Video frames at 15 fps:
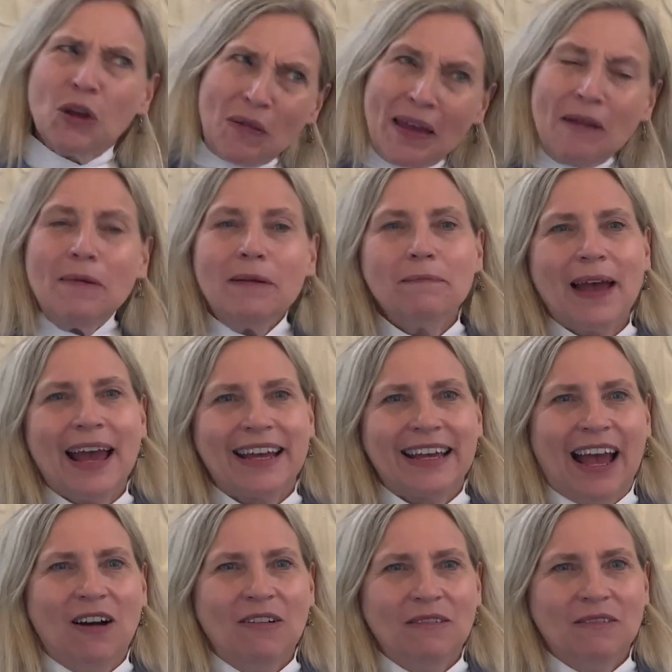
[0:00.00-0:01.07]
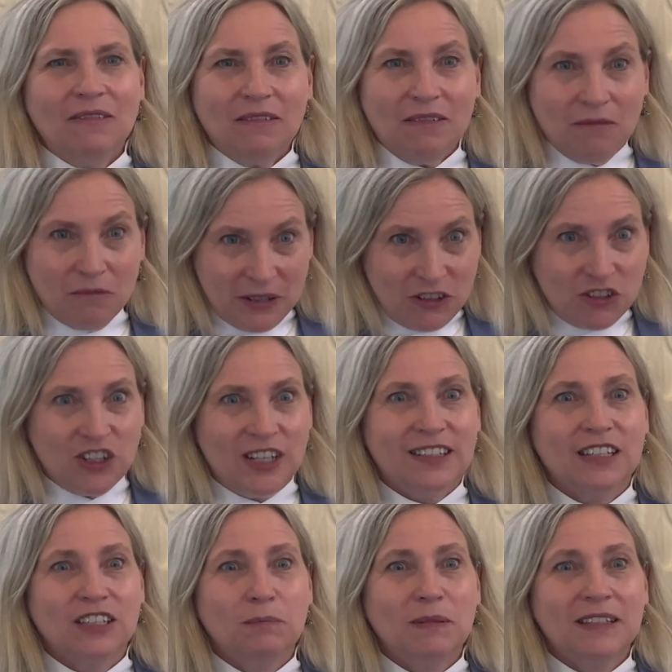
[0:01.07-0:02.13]
they went back out with
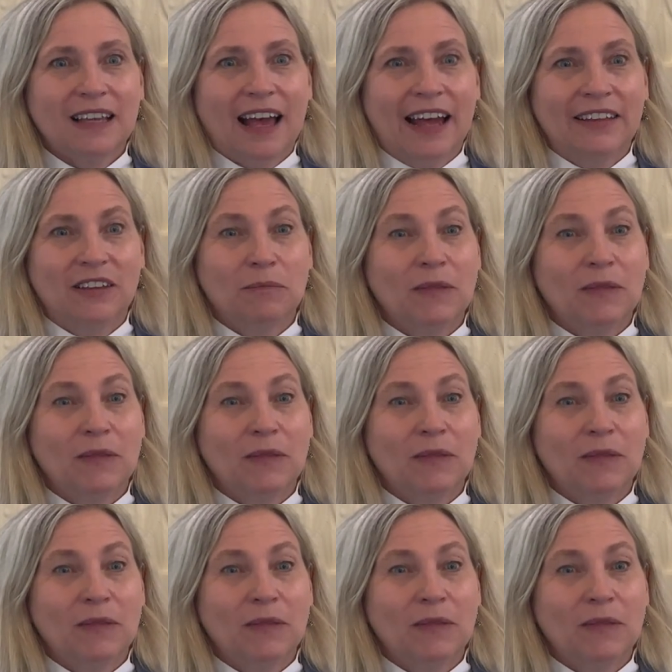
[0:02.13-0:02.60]
Jesus beside them.